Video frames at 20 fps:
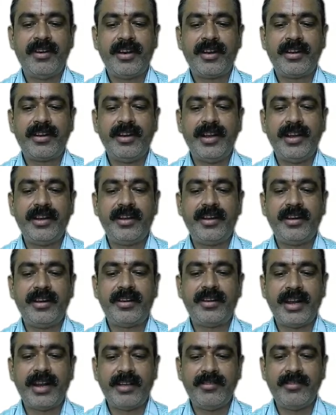for
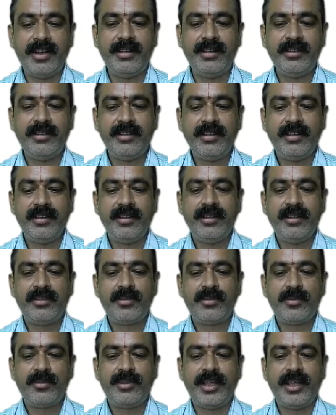data traveling
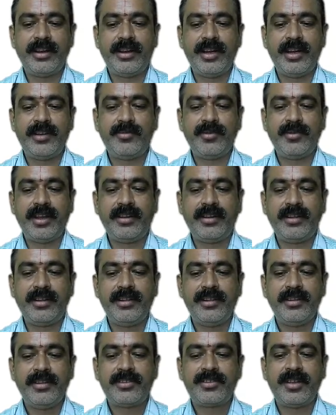through their
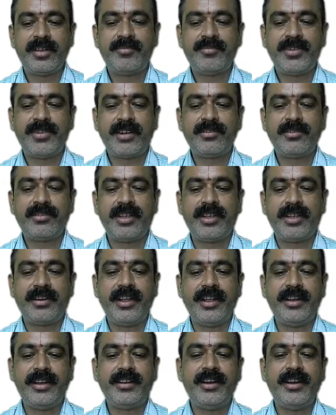network subject to
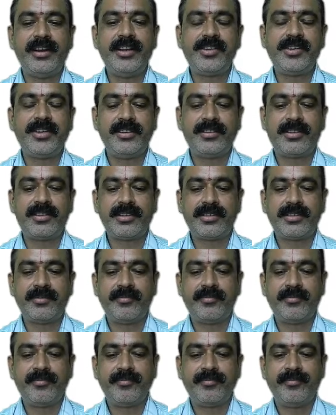certain
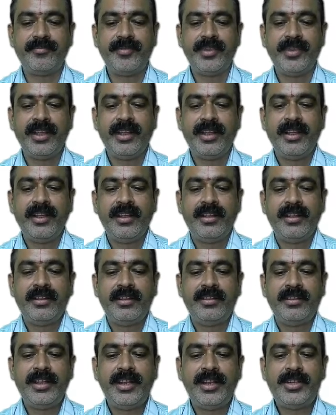conditions.
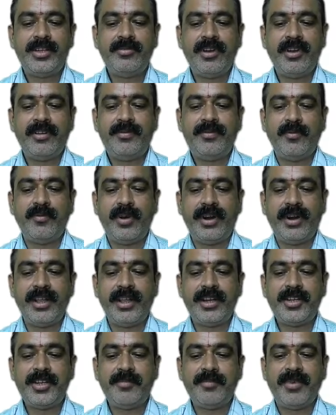The issue of
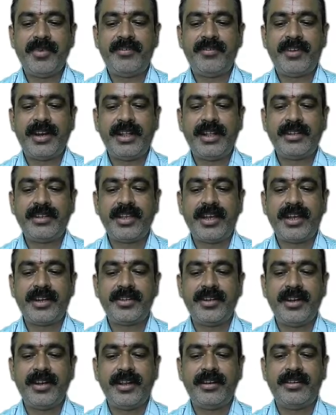ownership of
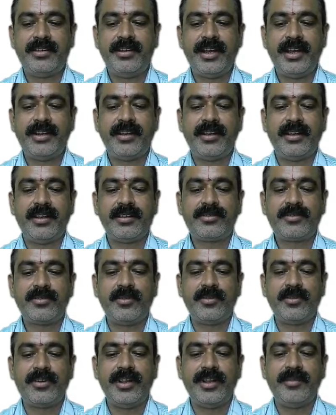transactional data
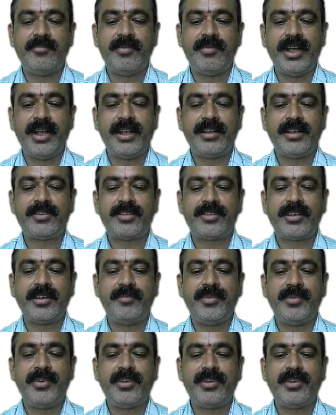stored in banks'
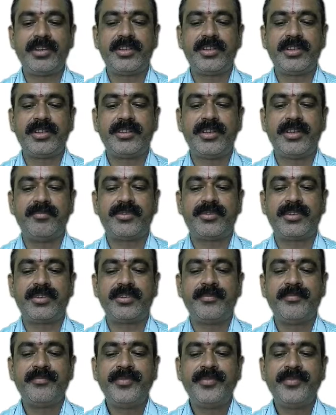computer
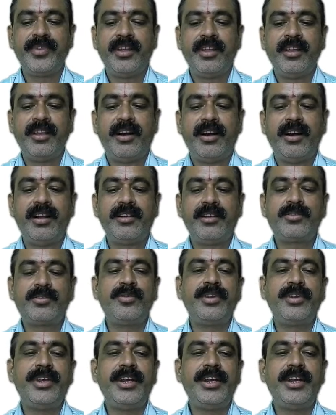systems
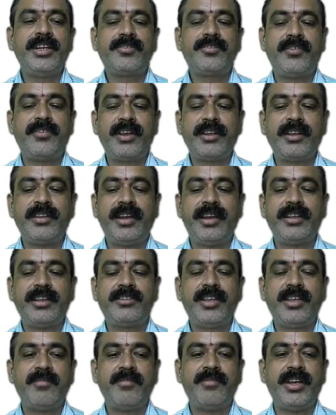also needs further
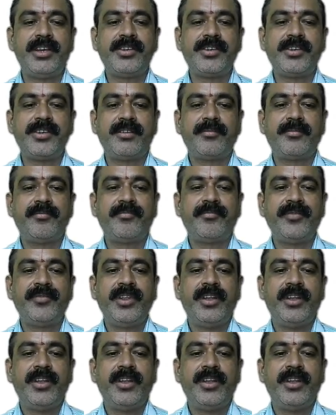examination.